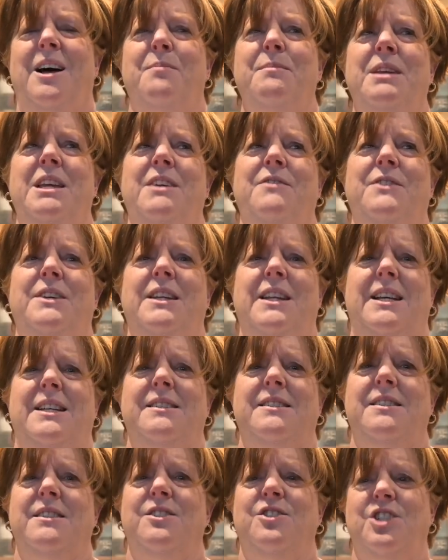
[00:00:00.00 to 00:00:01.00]
Even
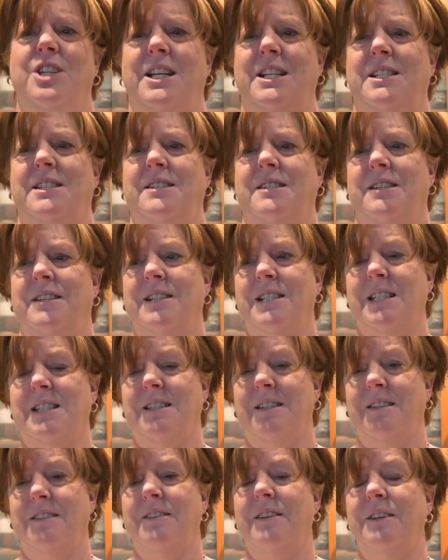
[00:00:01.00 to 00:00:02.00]
as Chase
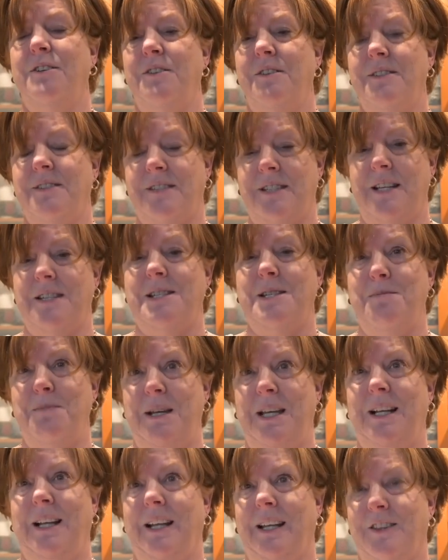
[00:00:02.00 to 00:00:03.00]
said to
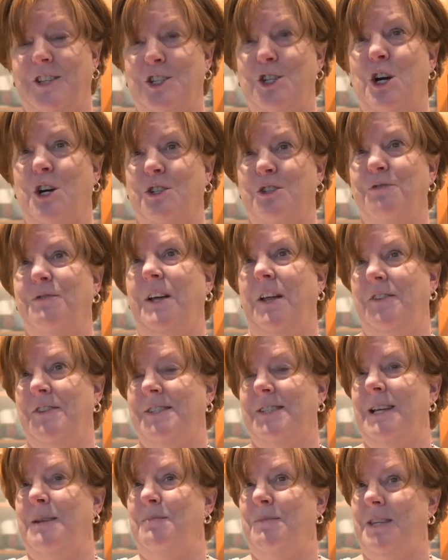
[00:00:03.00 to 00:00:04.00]
me, like, the doctor felt the
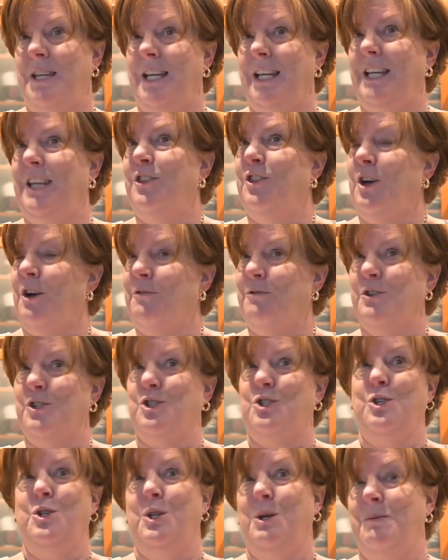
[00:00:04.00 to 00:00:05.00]
same thing. He thought for
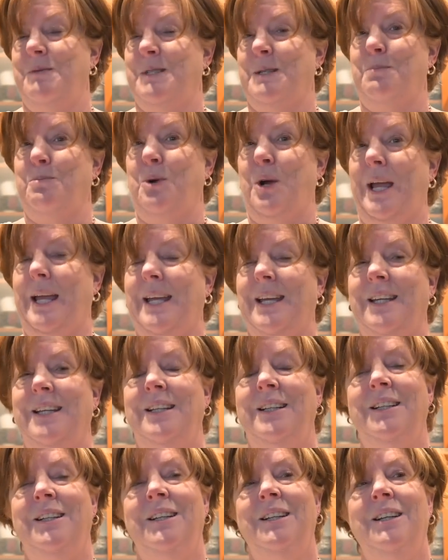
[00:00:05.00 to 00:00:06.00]
sure there was a break.
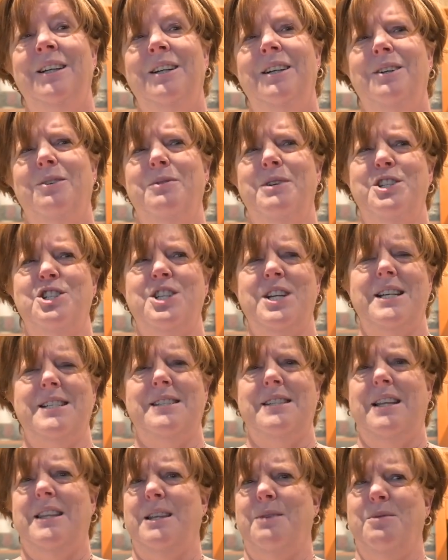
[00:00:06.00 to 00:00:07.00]
When Chase
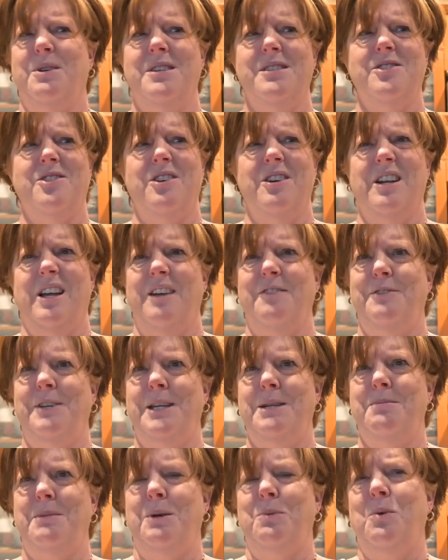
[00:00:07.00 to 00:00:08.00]
said, they want to start an IV
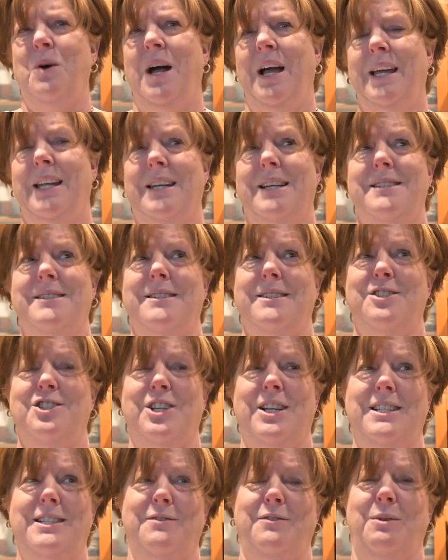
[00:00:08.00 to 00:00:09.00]
in me, why? And I said,
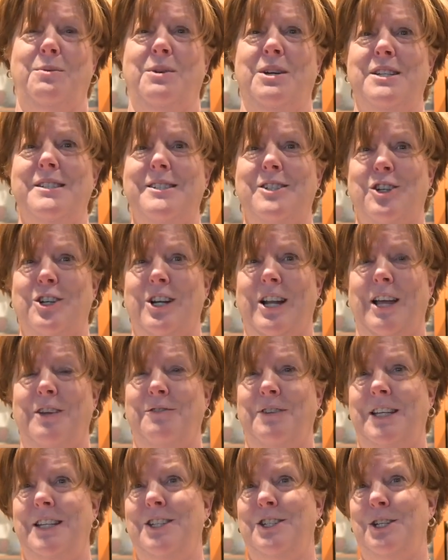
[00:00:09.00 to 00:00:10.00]
Chase, if they want to start an IV
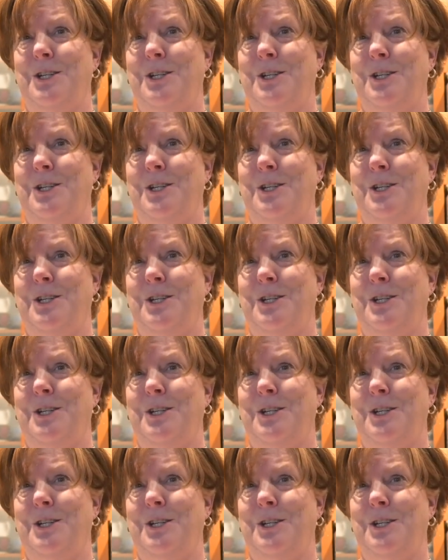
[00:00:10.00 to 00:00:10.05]
in